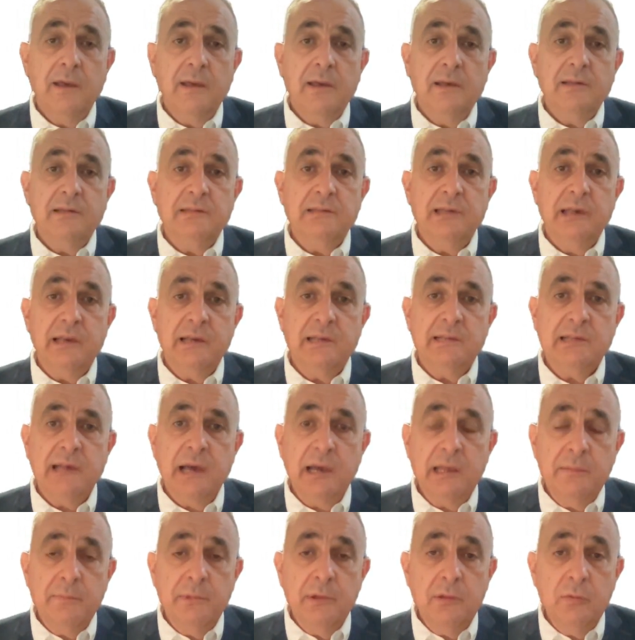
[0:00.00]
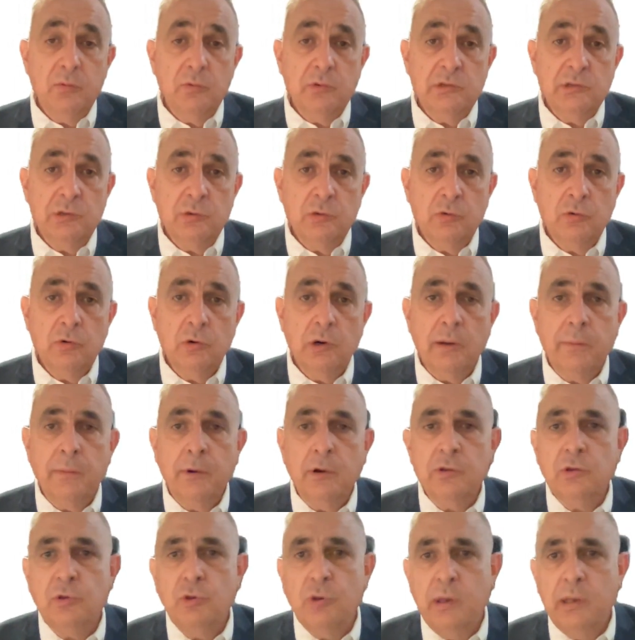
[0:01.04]
the excitement with you about
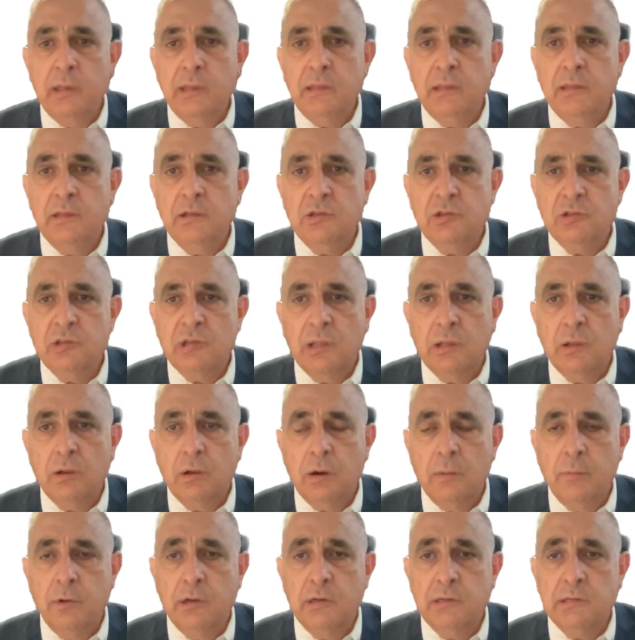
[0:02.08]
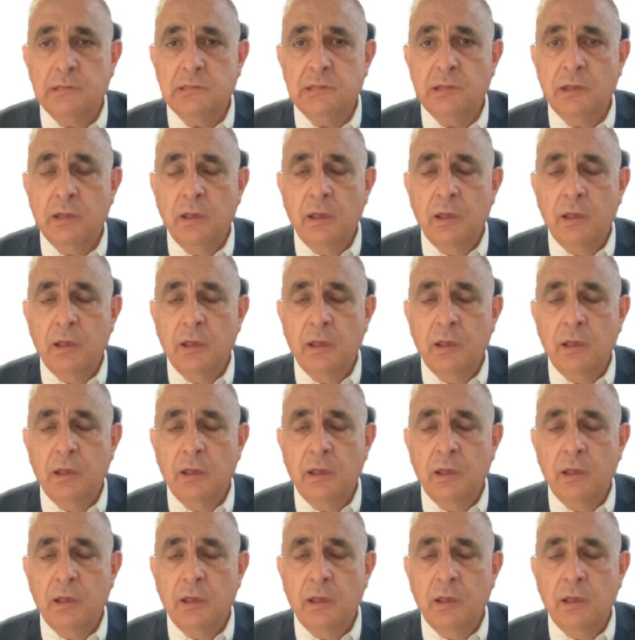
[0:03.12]
QAD Digital Commerce.